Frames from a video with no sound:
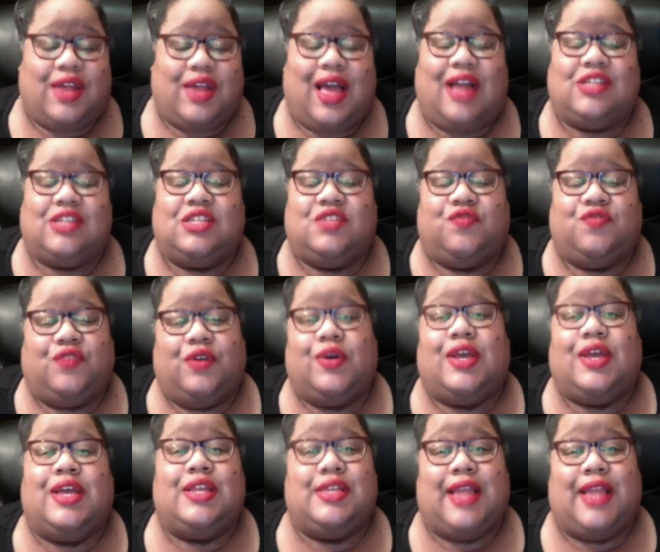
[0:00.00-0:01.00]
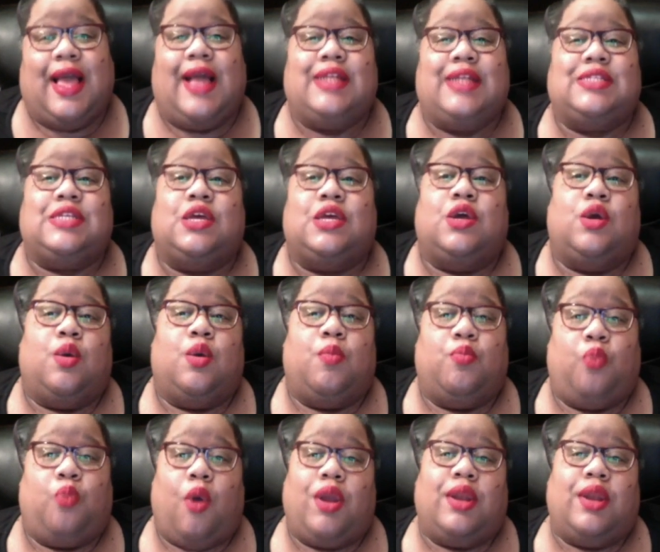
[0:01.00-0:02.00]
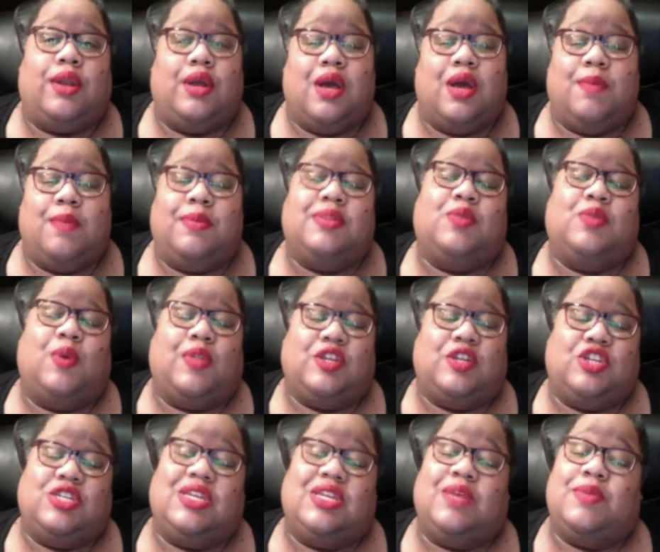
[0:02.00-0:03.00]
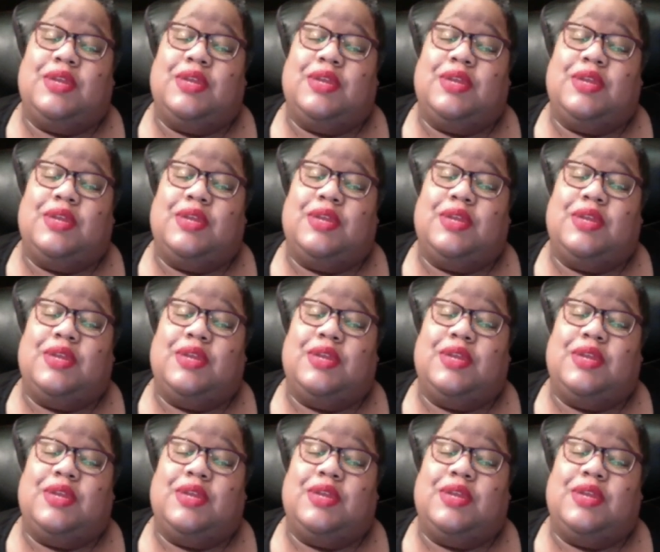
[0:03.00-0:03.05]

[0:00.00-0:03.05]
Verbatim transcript: how she felt and not brought it up in the way that she did.